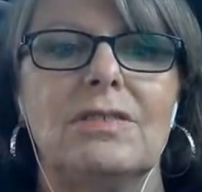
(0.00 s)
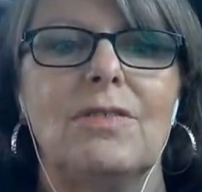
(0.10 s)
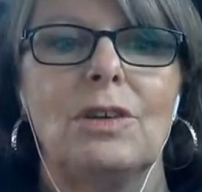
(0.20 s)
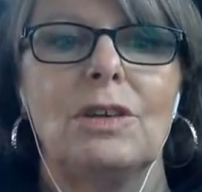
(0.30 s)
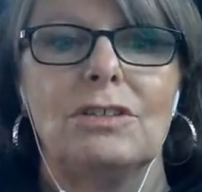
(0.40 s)

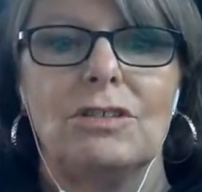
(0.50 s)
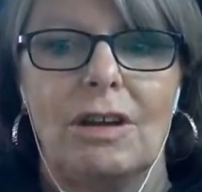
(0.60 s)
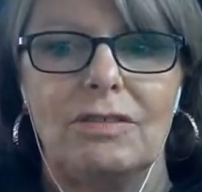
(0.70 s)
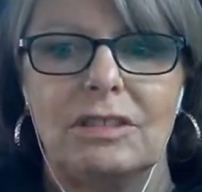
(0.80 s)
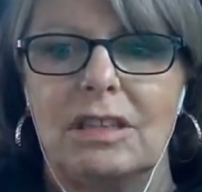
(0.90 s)
for your
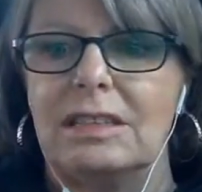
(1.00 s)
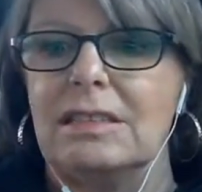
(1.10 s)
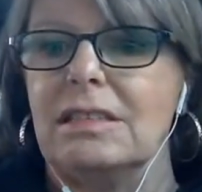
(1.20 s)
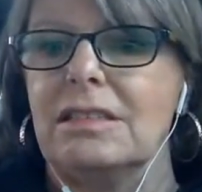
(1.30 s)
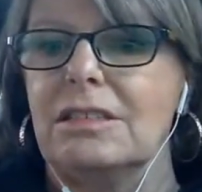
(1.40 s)
driver's
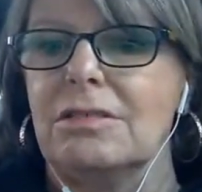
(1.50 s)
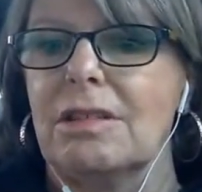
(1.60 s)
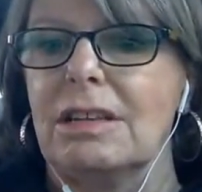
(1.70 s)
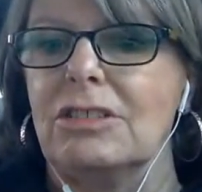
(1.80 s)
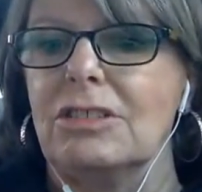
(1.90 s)
license to
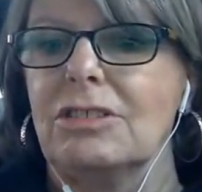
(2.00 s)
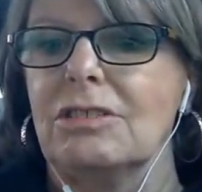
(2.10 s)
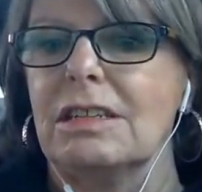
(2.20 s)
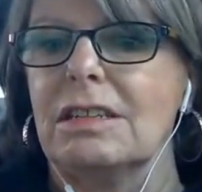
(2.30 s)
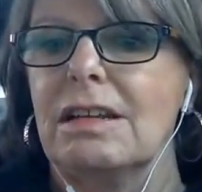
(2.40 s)
register
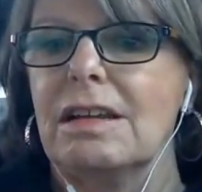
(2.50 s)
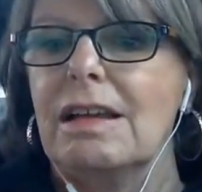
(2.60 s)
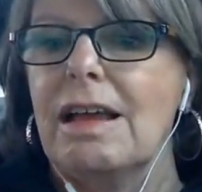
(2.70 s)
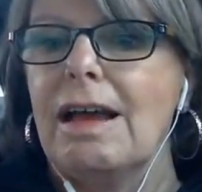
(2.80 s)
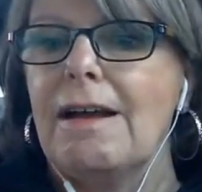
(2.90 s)
it.
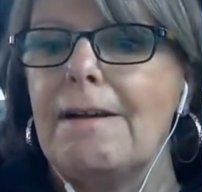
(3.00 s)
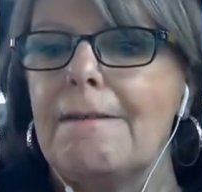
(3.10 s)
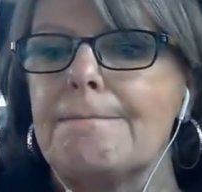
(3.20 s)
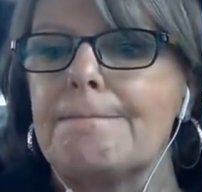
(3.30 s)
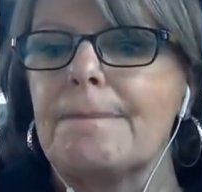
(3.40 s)

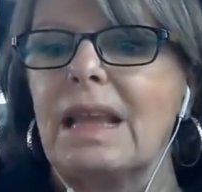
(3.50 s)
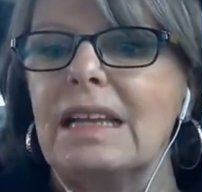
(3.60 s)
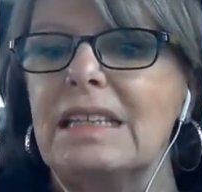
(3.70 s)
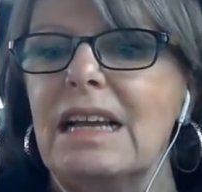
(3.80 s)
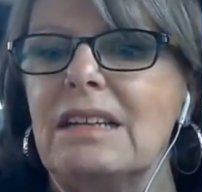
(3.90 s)

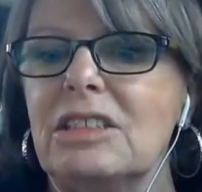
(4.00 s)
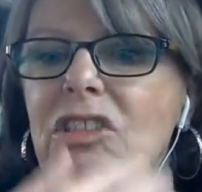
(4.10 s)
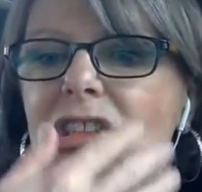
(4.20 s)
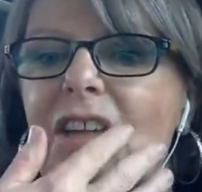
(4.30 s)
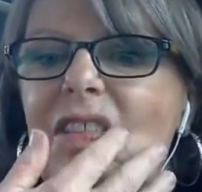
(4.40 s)
Adele,
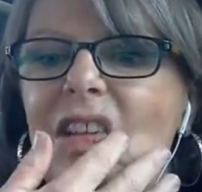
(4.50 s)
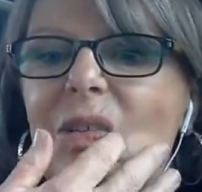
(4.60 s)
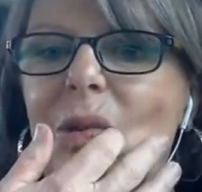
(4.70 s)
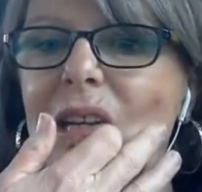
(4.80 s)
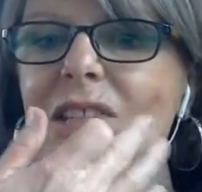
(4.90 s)
did you have any
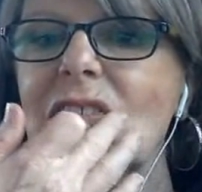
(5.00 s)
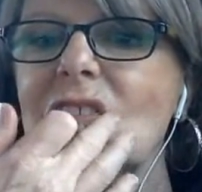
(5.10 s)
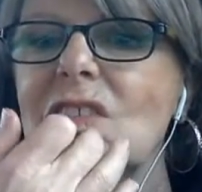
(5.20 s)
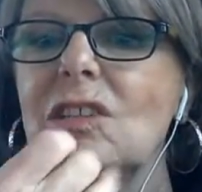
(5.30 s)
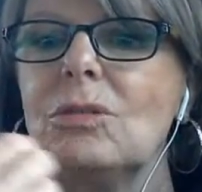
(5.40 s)

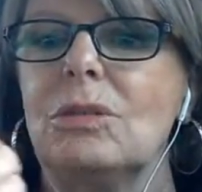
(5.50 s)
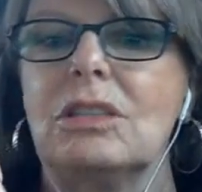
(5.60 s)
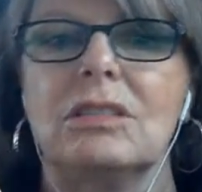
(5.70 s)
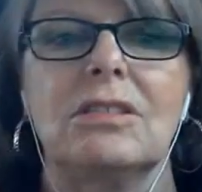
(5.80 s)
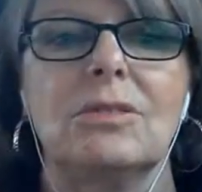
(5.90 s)
questions? You
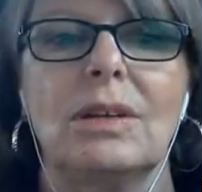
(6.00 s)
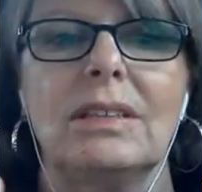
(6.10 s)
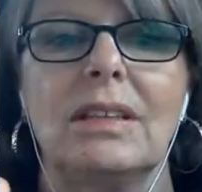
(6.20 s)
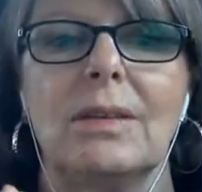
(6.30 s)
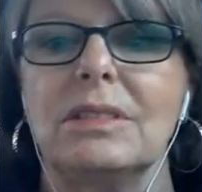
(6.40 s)
were the one
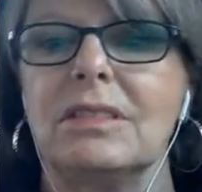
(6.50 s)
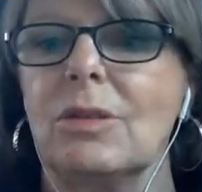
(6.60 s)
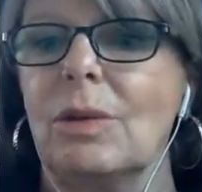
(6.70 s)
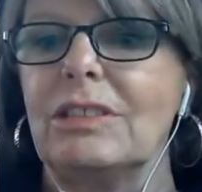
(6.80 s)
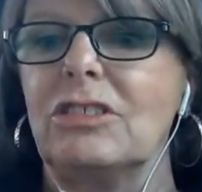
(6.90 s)
that was
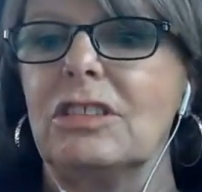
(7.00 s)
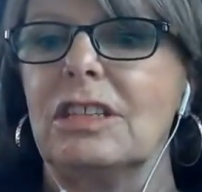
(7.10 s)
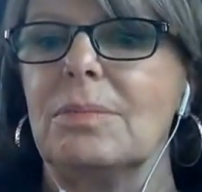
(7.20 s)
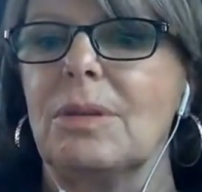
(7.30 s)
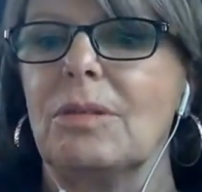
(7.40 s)
questioning
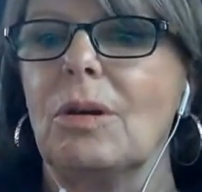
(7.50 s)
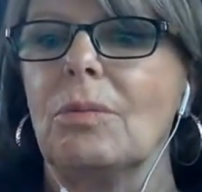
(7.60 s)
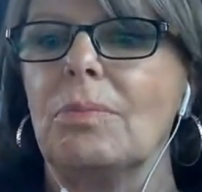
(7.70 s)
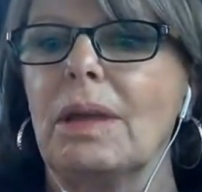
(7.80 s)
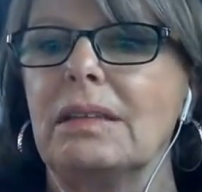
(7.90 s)
about
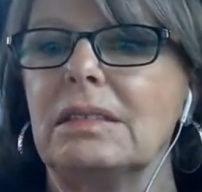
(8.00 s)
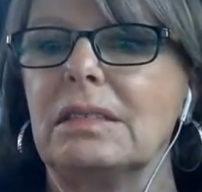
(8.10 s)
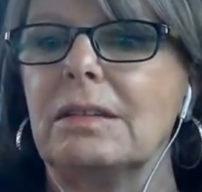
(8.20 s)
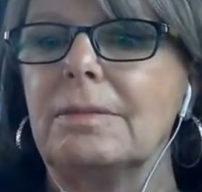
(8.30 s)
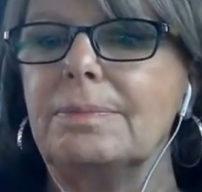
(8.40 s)
home base.
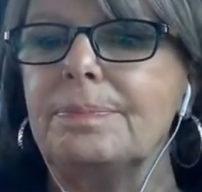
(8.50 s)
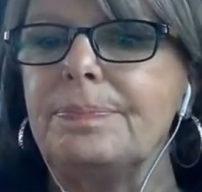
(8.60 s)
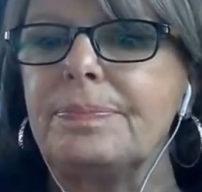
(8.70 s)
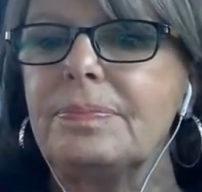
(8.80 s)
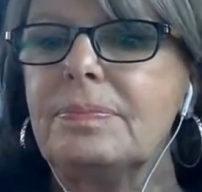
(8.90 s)

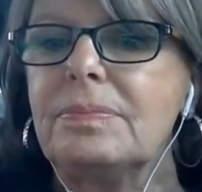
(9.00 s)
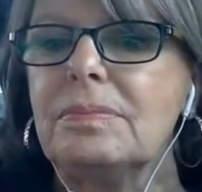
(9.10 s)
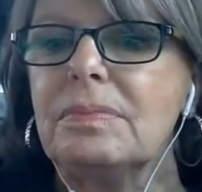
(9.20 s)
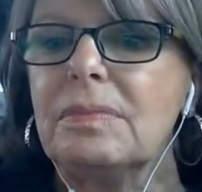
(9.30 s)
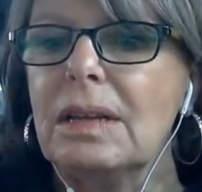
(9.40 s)

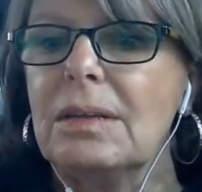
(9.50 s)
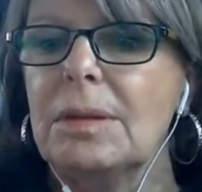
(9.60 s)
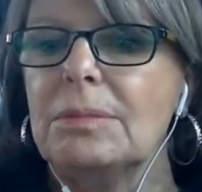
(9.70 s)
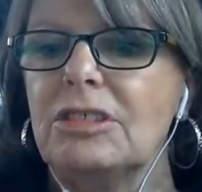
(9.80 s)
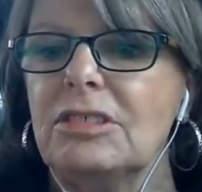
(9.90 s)

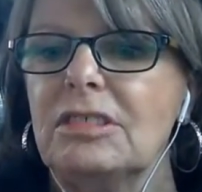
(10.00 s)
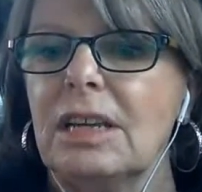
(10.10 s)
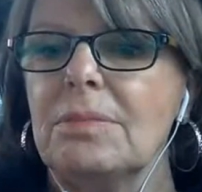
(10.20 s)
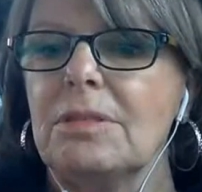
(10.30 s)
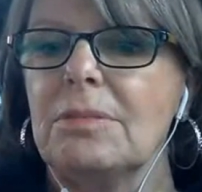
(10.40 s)
Maybe just
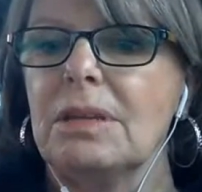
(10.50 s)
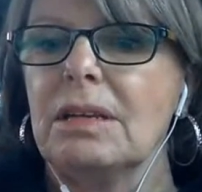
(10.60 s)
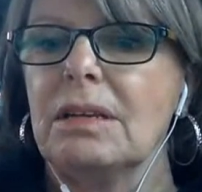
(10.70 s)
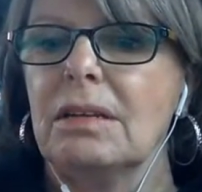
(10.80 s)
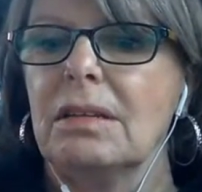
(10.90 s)
type them in.